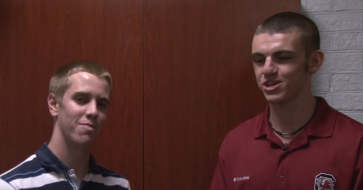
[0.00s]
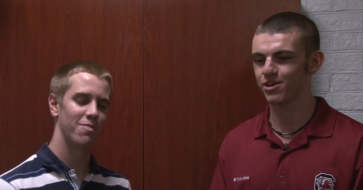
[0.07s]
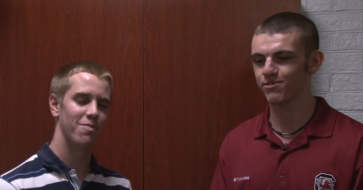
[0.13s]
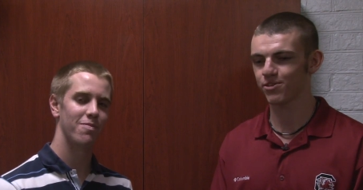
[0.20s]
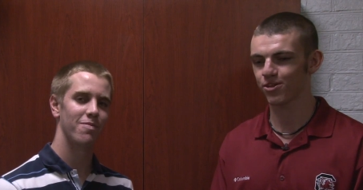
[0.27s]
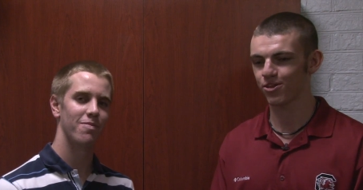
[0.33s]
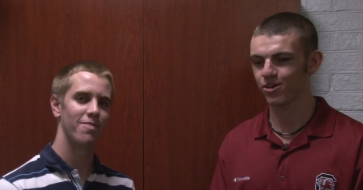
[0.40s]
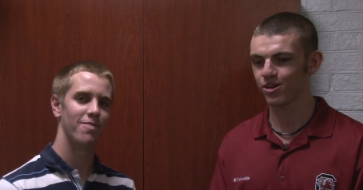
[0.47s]

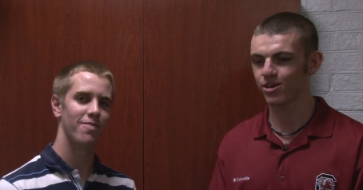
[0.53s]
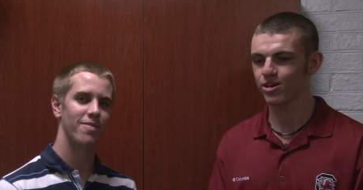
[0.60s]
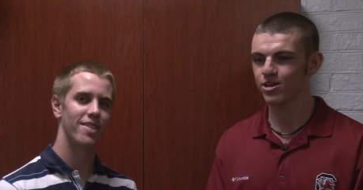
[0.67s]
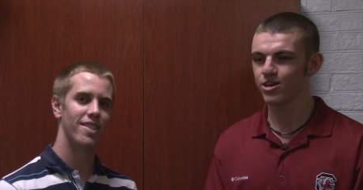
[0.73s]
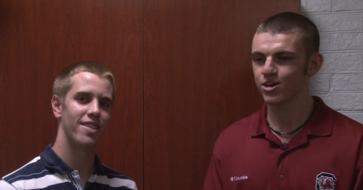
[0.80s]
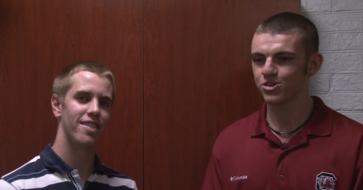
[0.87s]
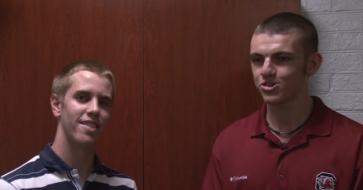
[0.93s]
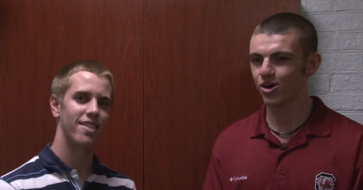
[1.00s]
Speaker 1: definitely
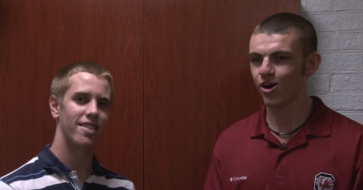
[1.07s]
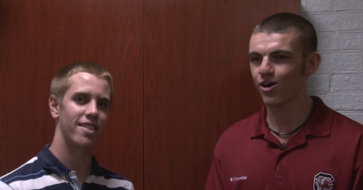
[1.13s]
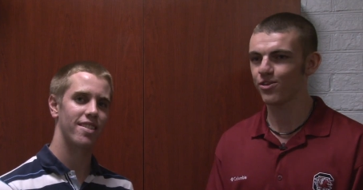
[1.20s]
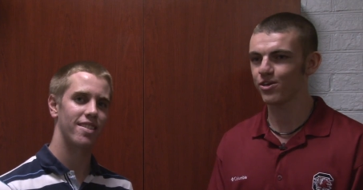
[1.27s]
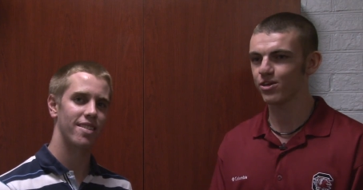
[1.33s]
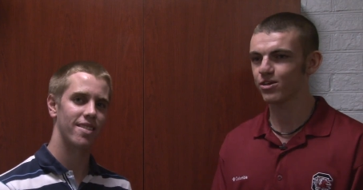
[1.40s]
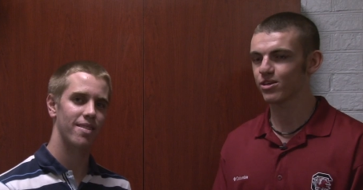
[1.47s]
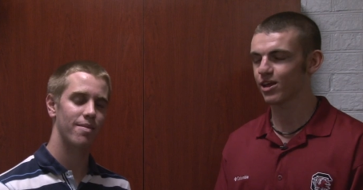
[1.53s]
taught
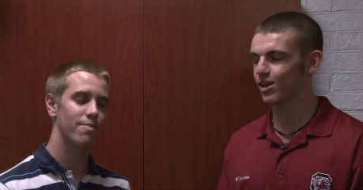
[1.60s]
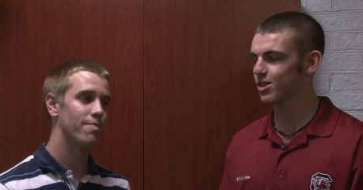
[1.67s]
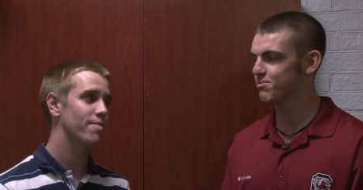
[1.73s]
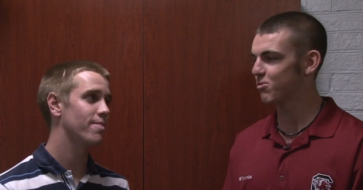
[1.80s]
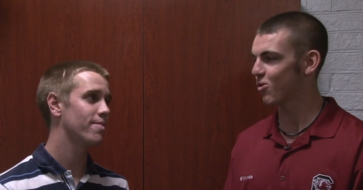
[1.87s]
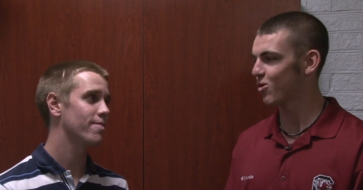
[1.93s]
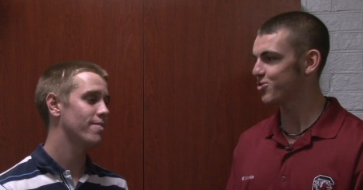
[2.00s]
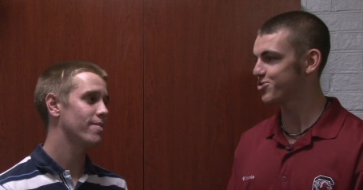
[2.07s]
that getting the
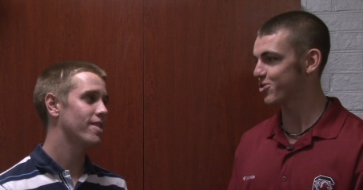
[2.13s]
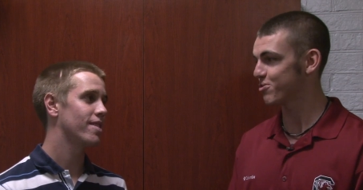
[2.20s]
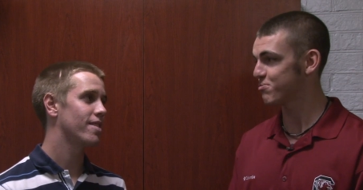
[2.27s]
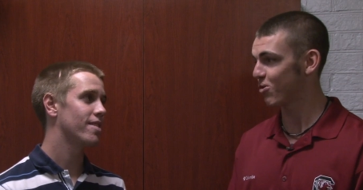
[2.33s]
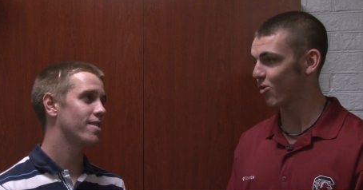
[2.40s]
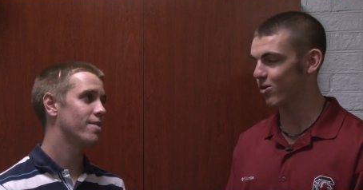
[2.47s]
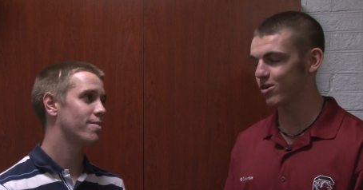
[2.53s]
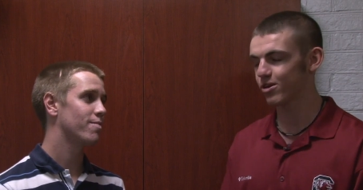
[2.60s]
boards are
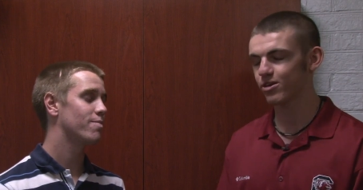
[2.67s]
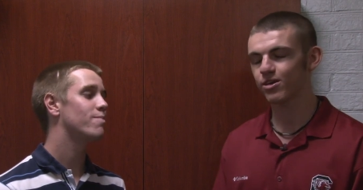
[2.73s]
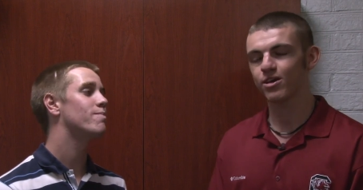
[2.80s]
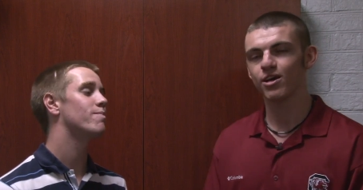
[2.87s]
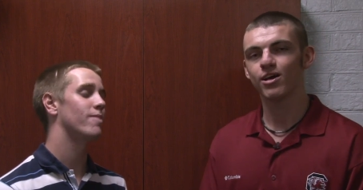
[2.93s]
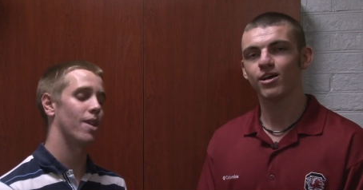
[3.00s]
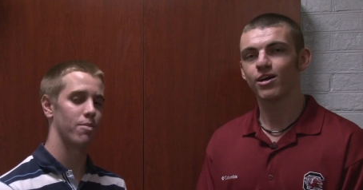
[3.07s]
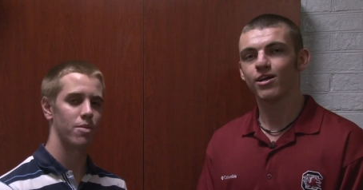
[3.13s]
important.
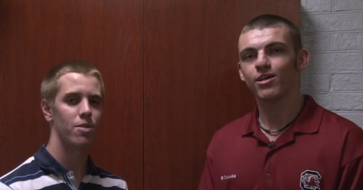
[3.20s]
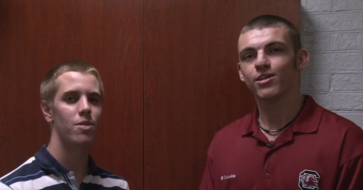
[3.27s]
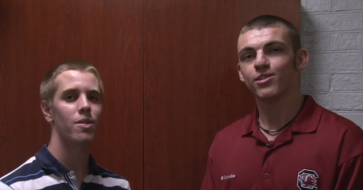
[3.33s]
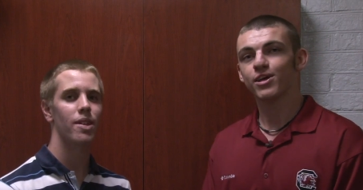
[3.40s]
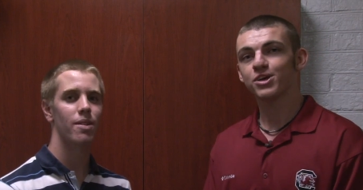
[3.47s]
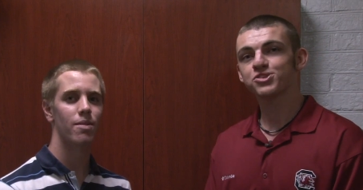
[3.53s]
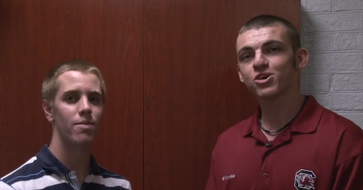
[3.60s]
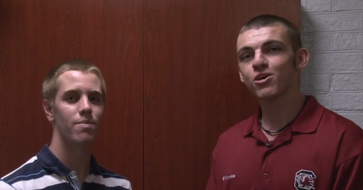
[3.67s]
Absolutely.
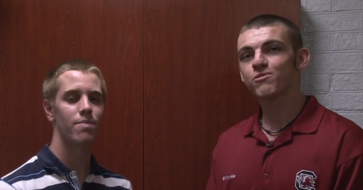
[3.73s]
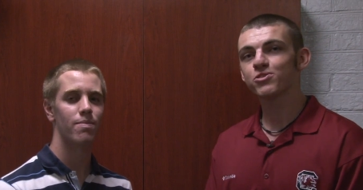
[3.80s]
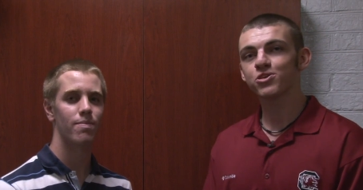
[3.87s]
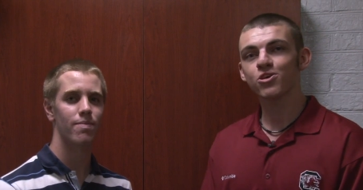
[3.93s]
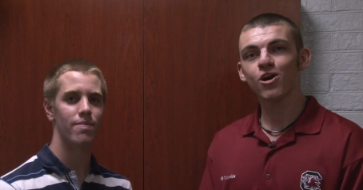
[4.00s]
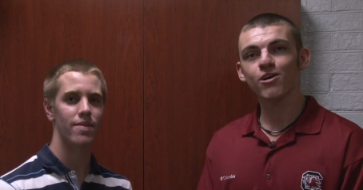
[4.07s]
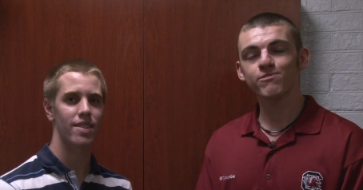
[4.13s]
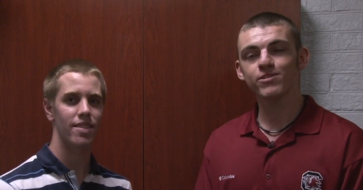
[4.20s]
That's all for the
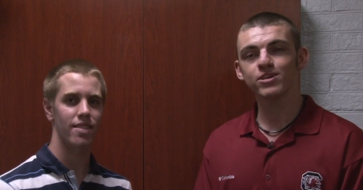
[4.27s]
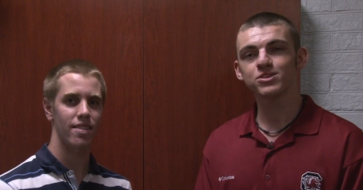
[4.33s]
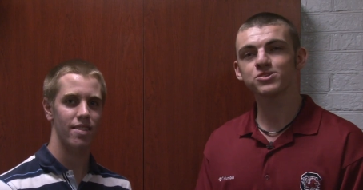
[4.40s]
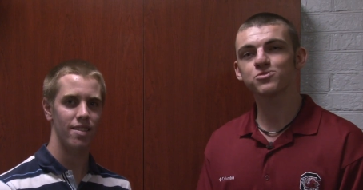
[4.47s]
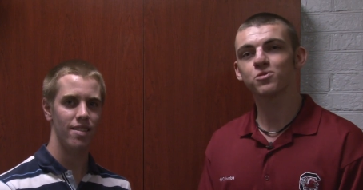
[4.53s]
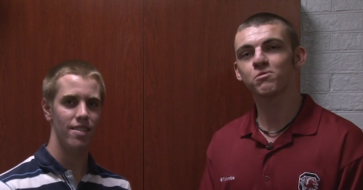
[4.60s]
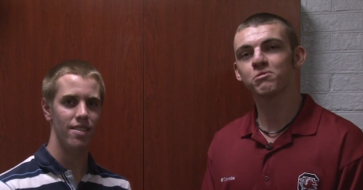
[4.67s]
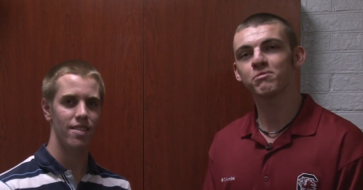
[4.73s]
offense.
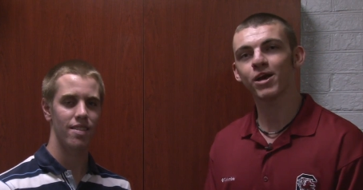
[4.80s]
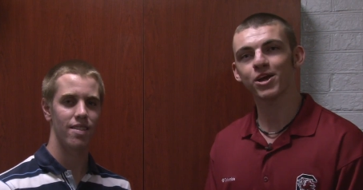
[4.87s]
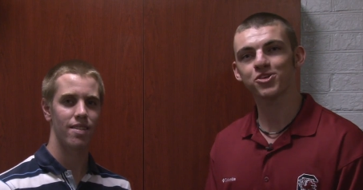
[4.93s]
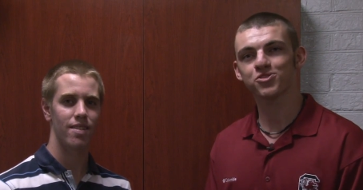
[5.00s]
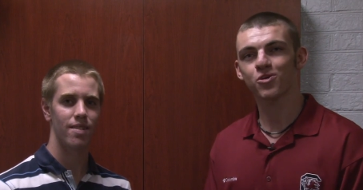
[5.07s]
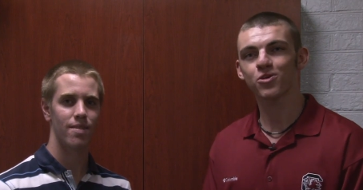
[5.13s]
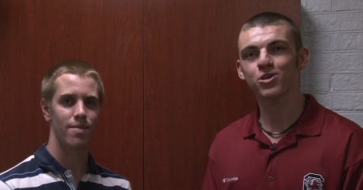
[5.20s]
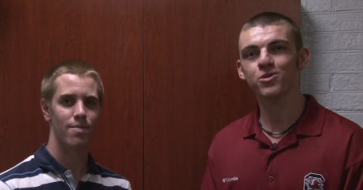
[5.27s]
We'll be back
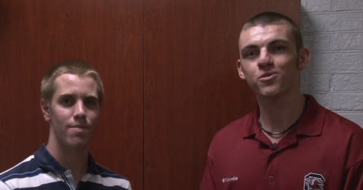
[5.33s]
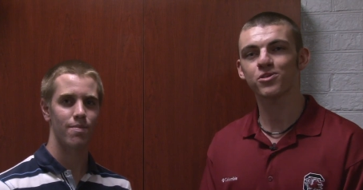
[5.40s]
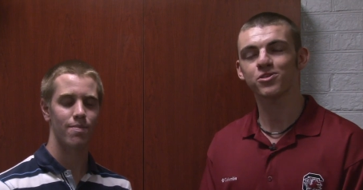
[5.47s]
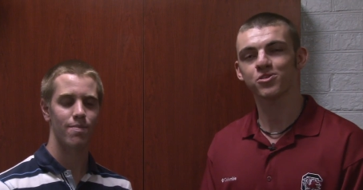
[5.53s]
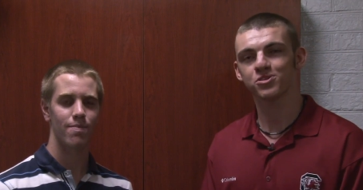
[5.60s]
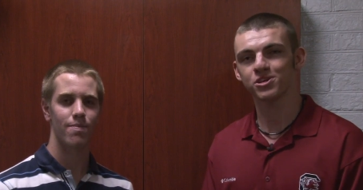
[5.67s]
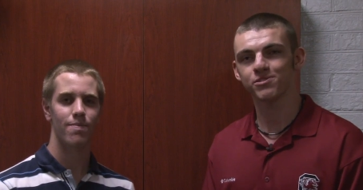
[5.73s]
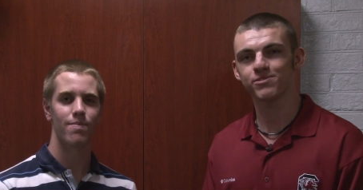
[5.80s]
shortly with
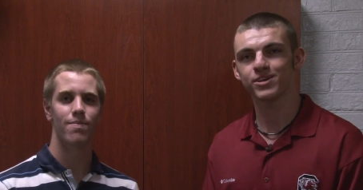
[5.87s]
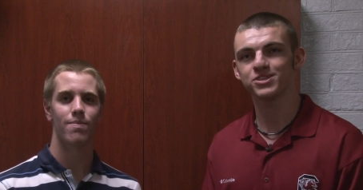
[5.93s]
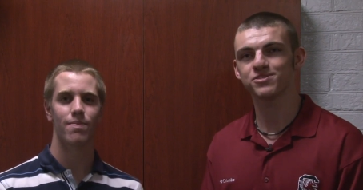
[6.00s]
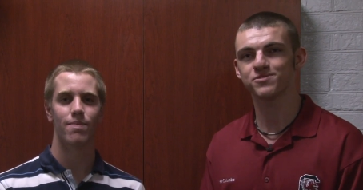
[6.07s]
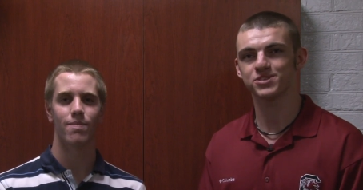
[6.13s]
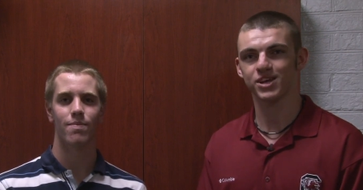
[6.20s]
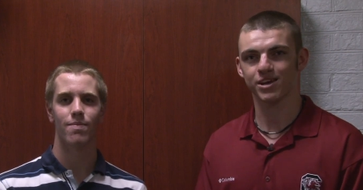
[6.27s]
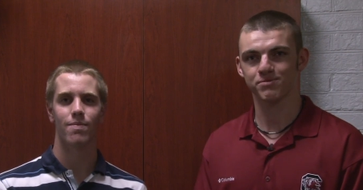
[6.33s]
your
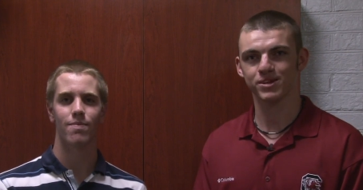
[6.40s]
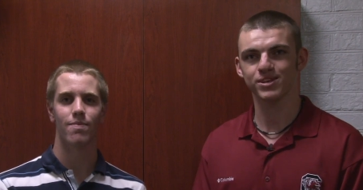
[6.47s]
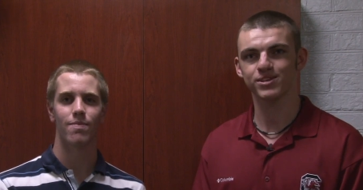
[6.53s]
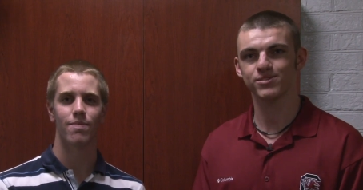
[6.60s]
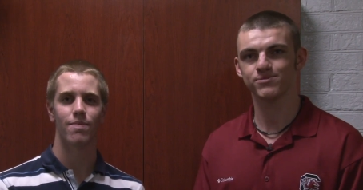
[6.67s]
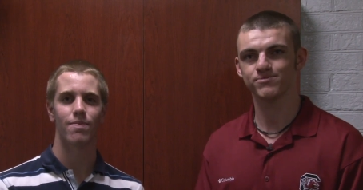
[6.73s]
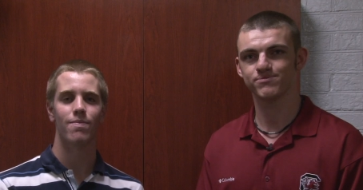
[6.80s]
defensive segment.